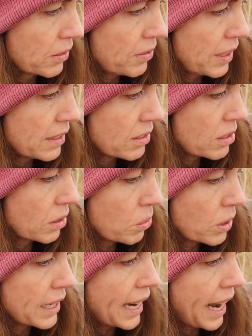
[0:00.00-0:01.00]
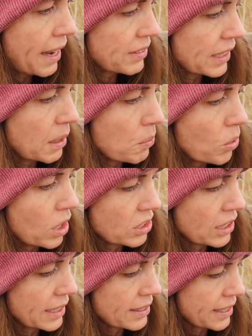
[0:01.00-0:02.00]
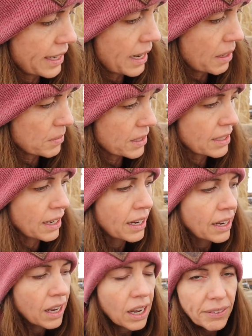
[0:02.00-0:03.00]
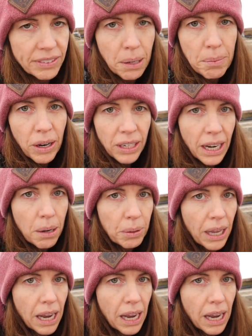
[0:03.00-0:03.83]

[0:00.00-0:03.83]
feet. So we're going to have to keep watching these lambs. I'll have to come out in a couple